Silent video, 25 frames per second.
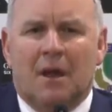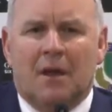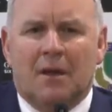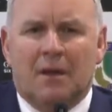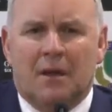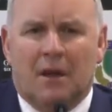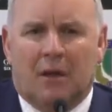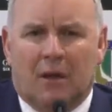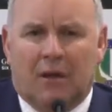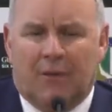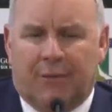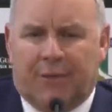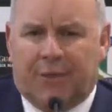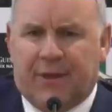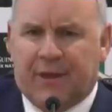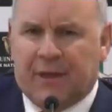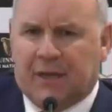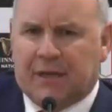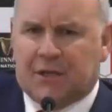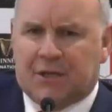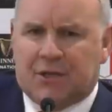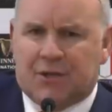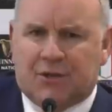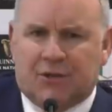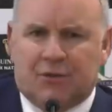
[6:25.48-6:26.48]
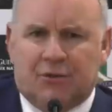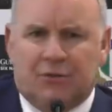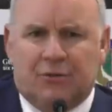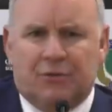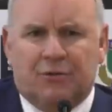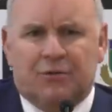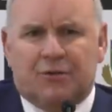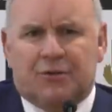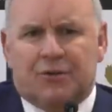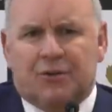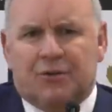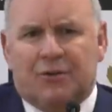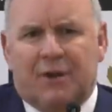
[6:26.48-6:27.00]
Yeah, I think
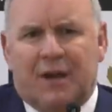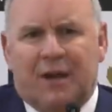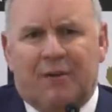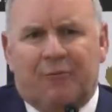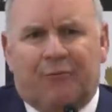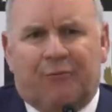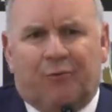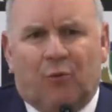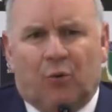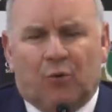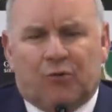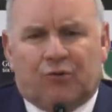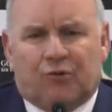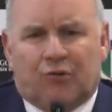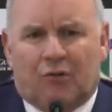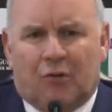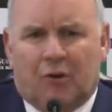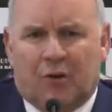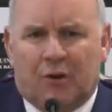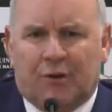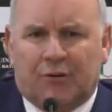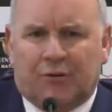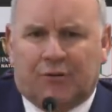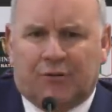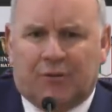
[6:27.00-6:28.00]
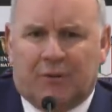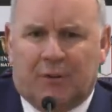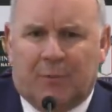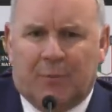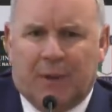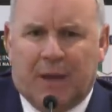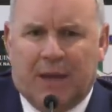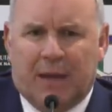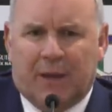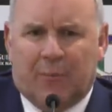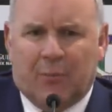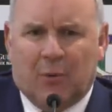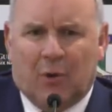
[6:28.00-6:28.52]
to have four tries in the
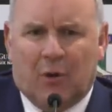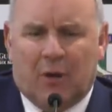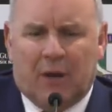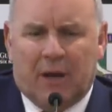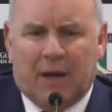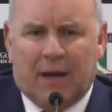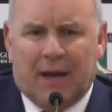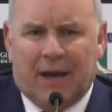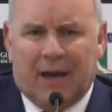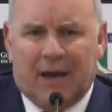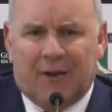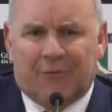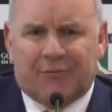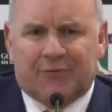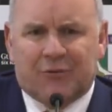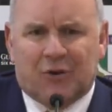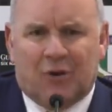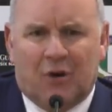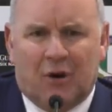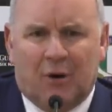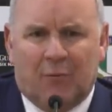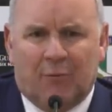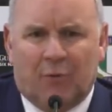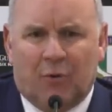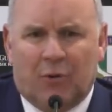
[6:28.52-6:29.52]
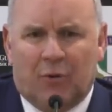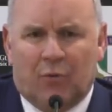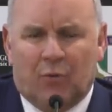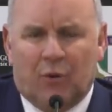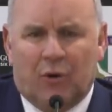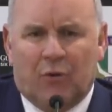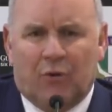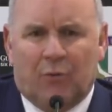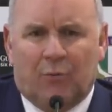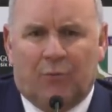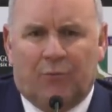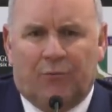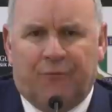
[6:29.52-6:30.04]
bag by half-time, we
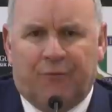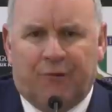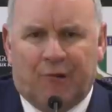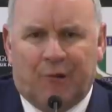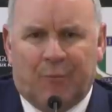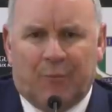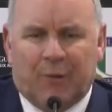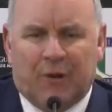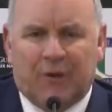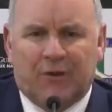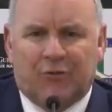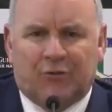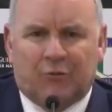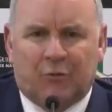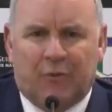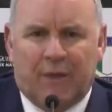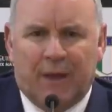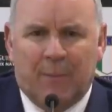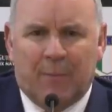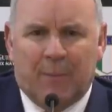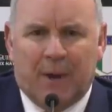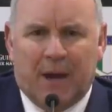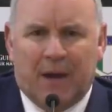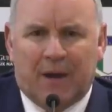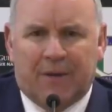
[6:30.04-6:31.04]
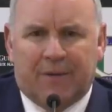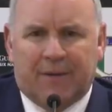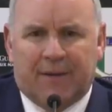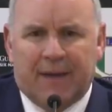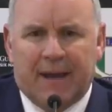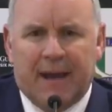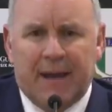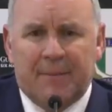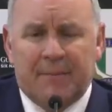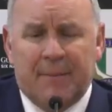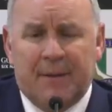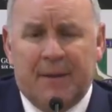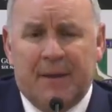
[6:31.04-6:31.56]
were very pleased with that part of the
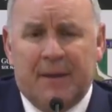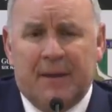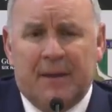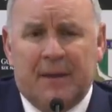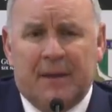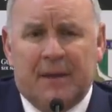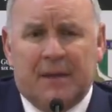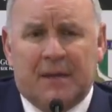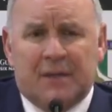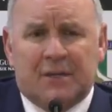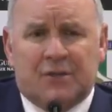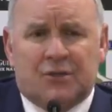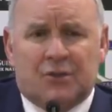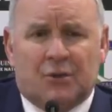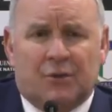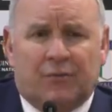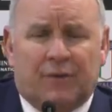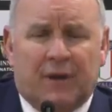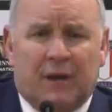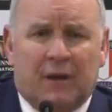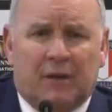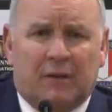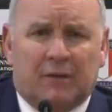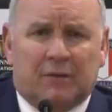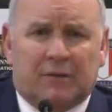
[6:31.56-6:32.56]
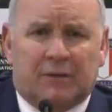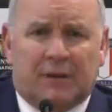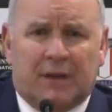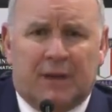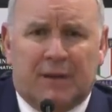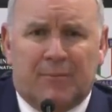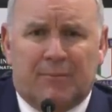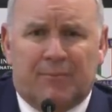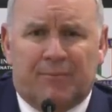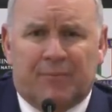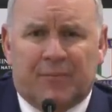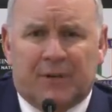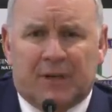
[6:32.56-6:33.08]
game. To have held
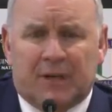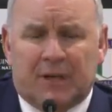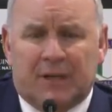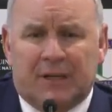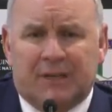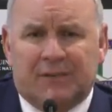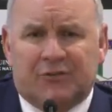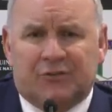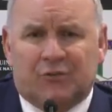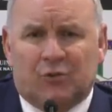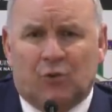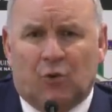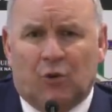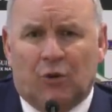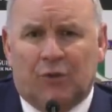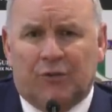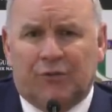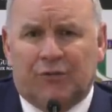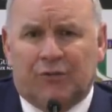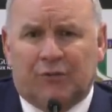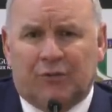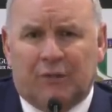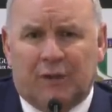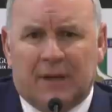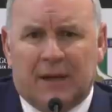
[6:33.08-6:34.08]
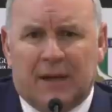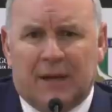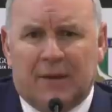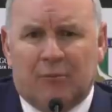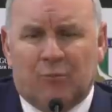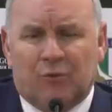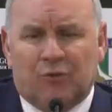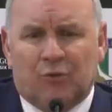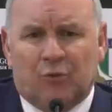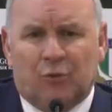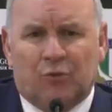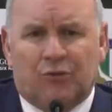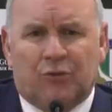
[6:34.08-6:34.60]
Italy scoreless
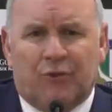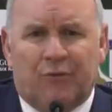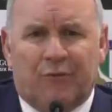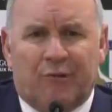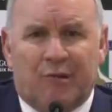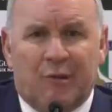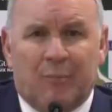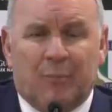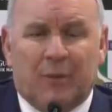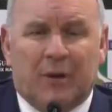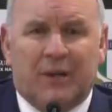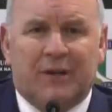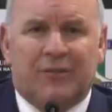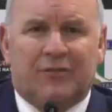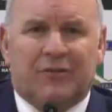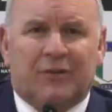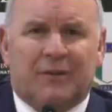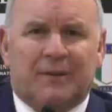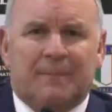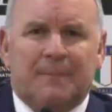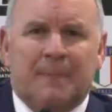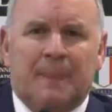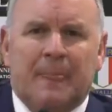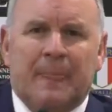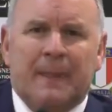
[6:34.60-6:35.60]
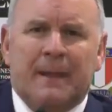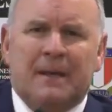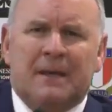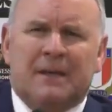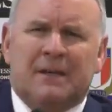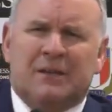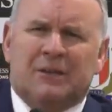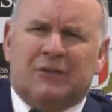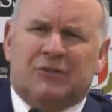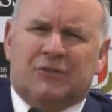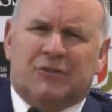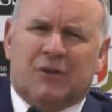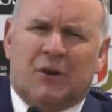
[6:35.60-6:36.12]
was also very pleasing.
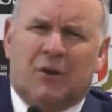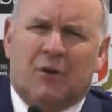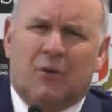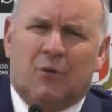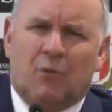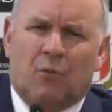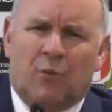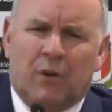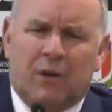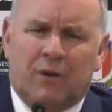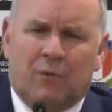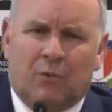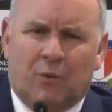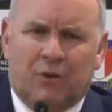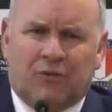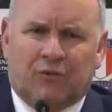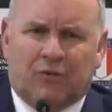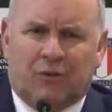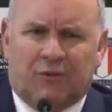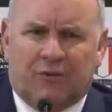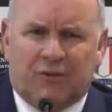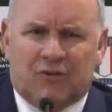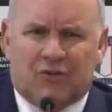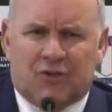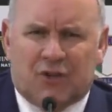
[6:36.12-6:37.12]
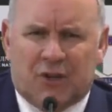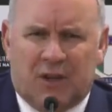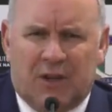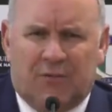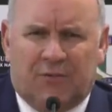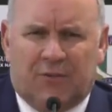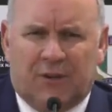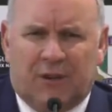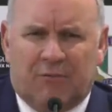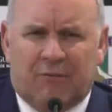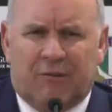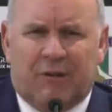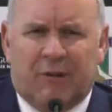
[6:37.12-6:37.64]
So we sort of
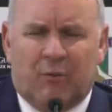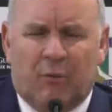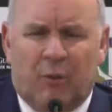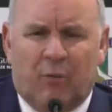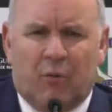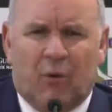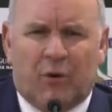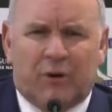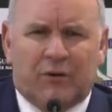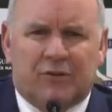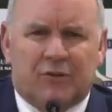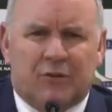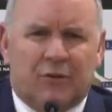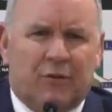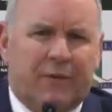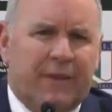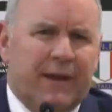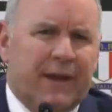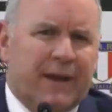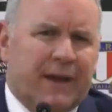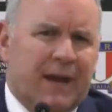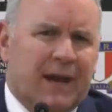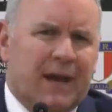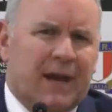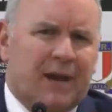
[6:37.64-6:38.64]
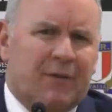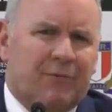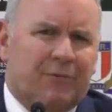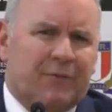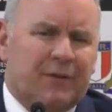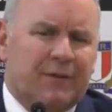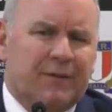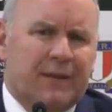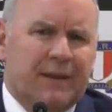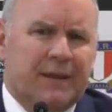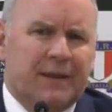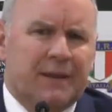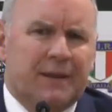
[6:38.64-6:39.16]
achieved everything we wanted to in that half,
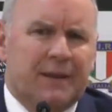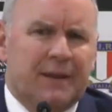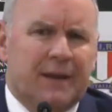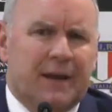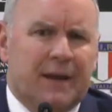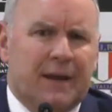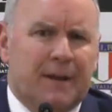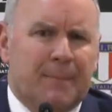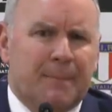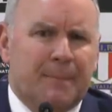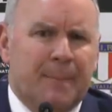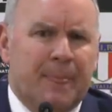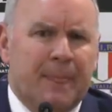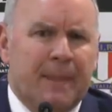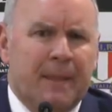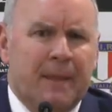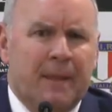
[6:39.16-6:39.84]
and then